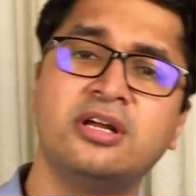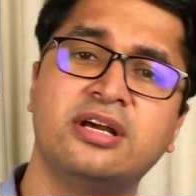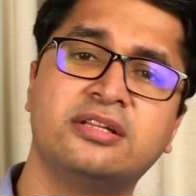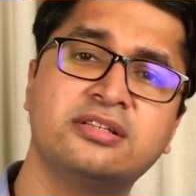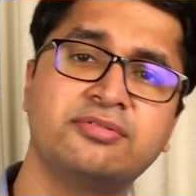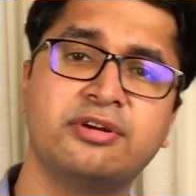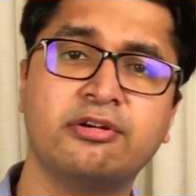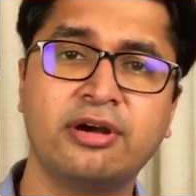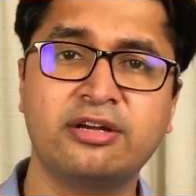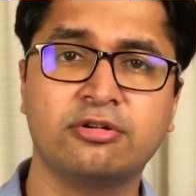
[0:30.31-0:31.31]
In this
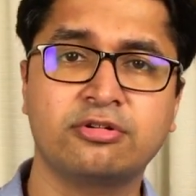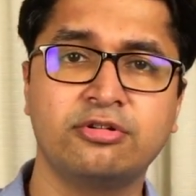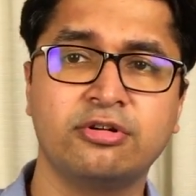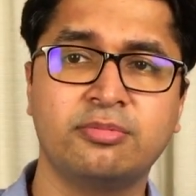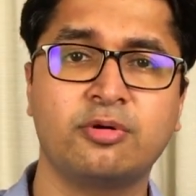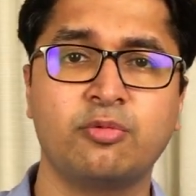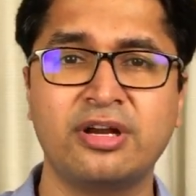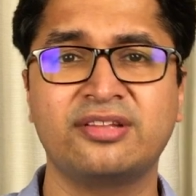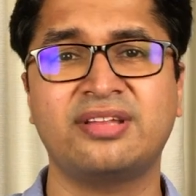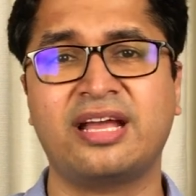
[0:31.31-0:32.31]
video, I talk to you about what
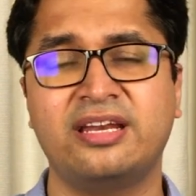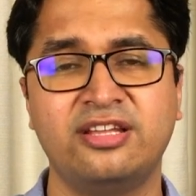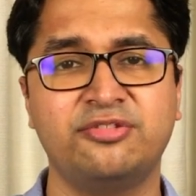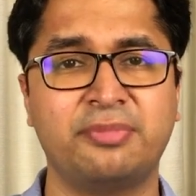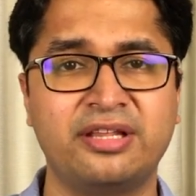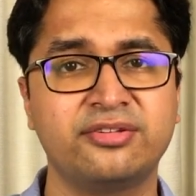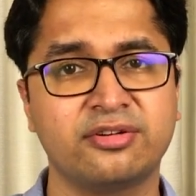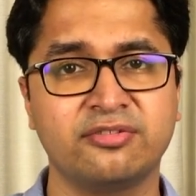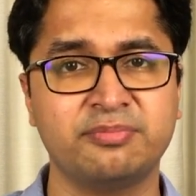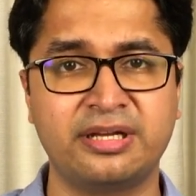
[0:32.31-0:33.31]
exactly is mindset
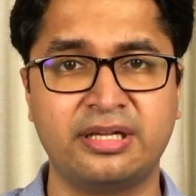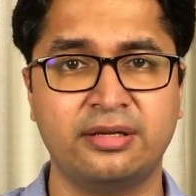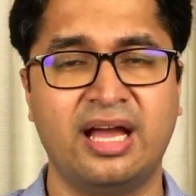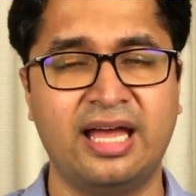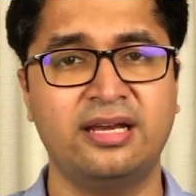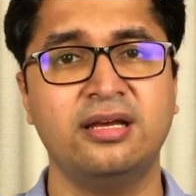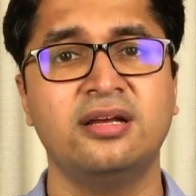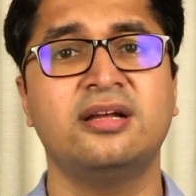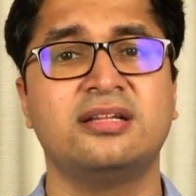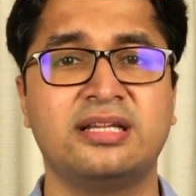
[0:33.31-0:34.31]
of money. And
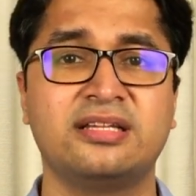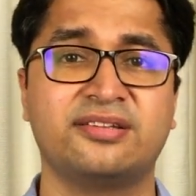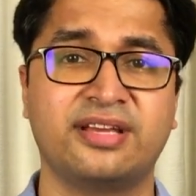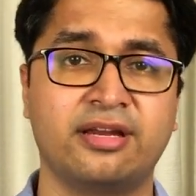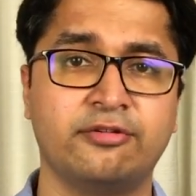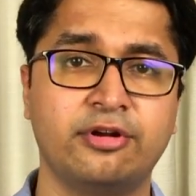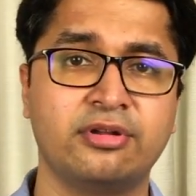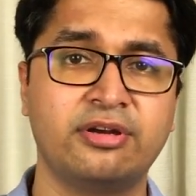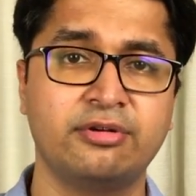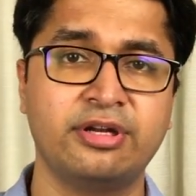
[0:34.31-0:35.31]
then the second video
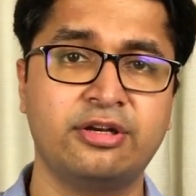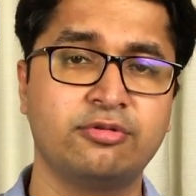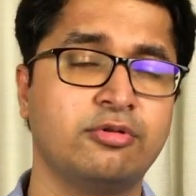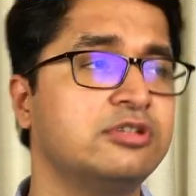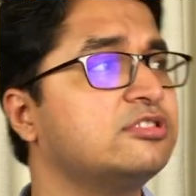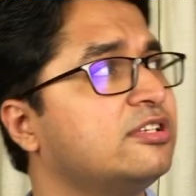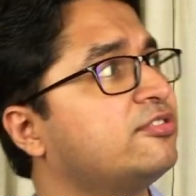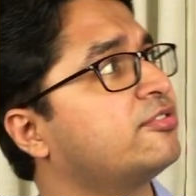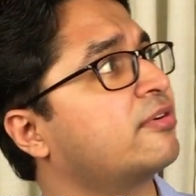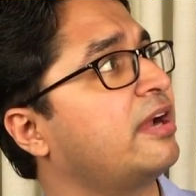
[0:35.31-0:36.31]
that you need to watch
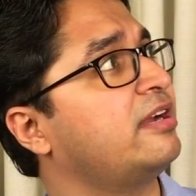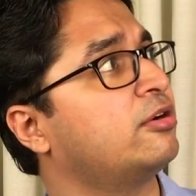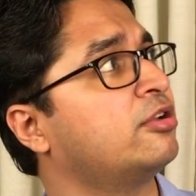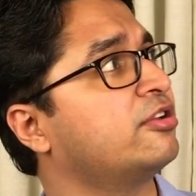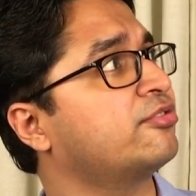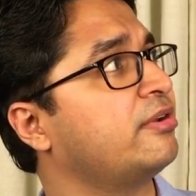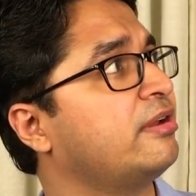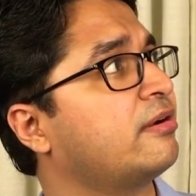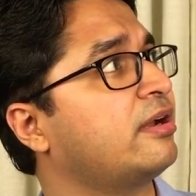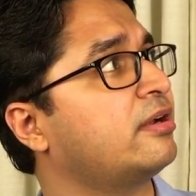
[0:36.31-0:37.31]
is right on your screen
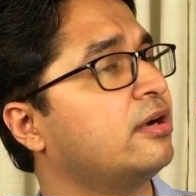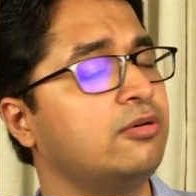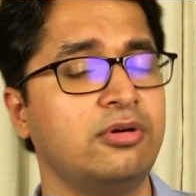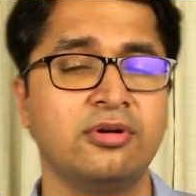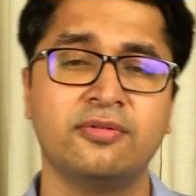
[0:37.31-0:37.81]
right now.